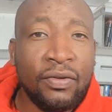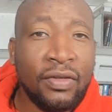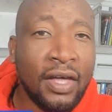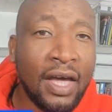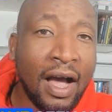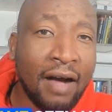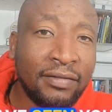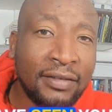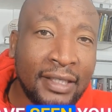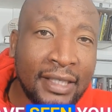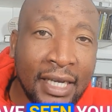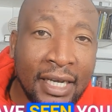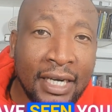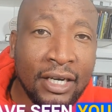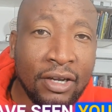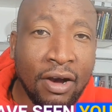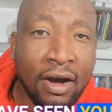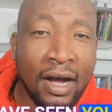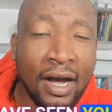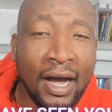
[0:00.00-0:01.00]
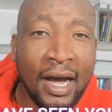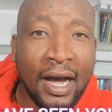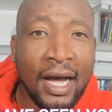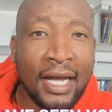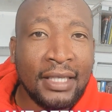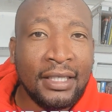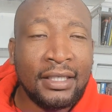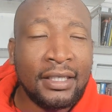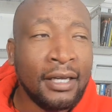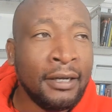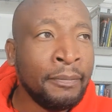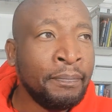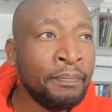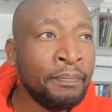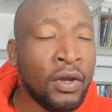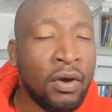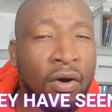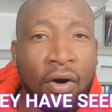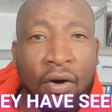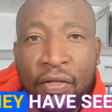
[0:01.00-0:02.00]
They have seen your ads
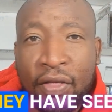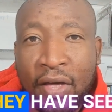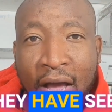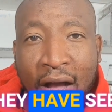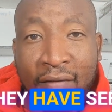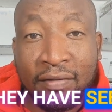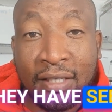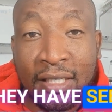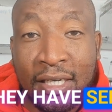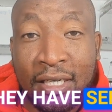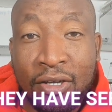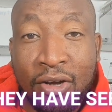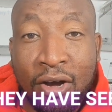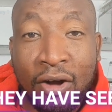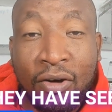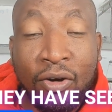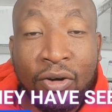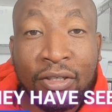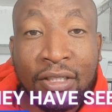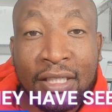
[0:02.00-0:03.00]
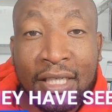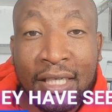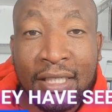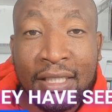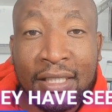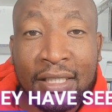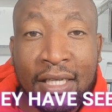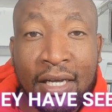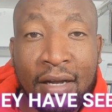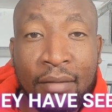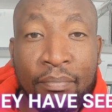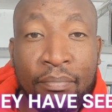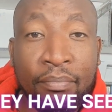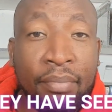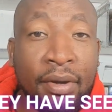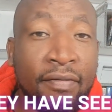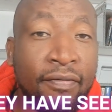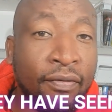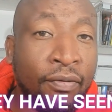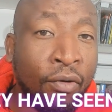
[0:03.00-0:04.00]
or they have seen your content
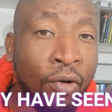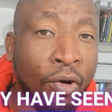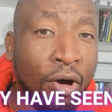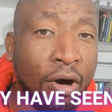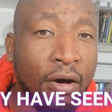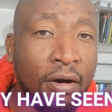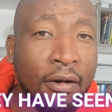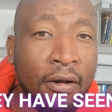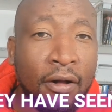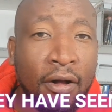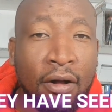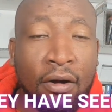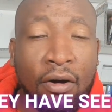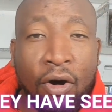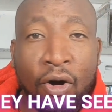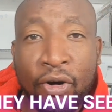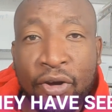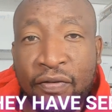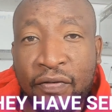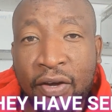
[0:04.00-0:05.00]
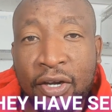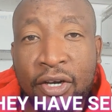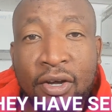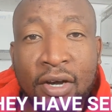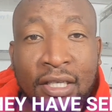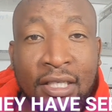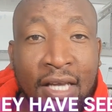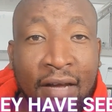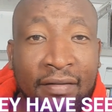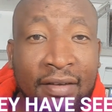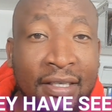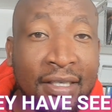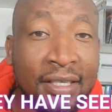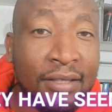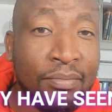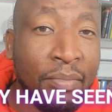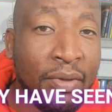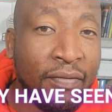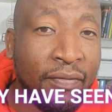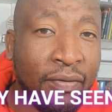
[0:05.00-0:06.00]
before, or even your
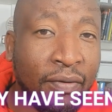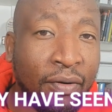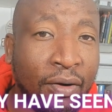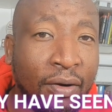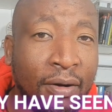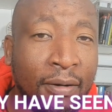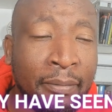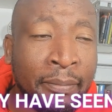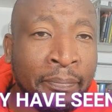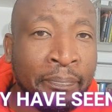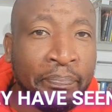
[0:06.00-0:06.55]
services before,